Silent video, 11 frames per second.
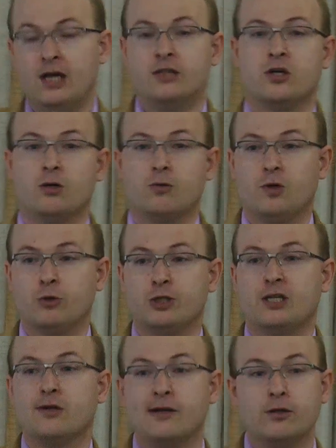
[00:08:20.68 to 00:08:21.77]
So those
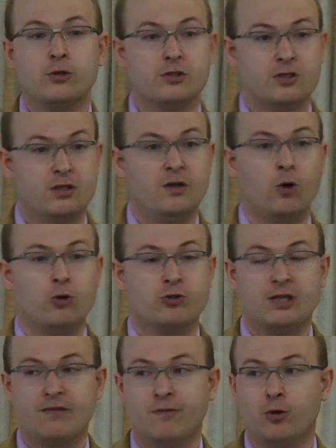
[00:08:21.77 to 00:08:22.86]
include those
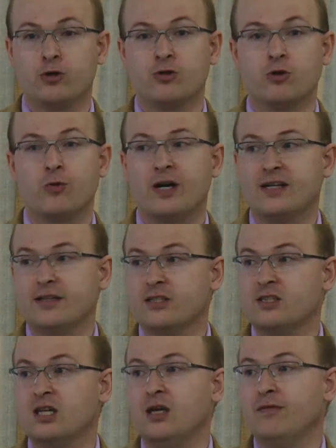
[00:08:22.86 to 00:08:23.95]
that focus on credit,
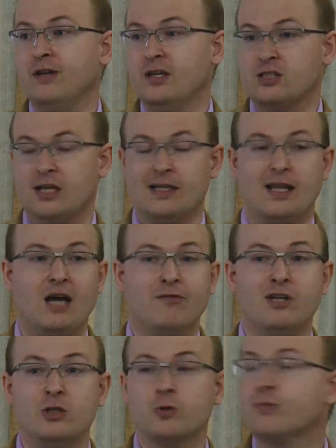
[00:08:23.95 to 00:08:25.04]
savings, and
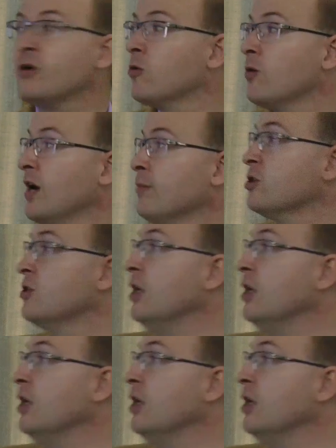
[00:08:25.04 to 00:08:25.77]
livelihood programs,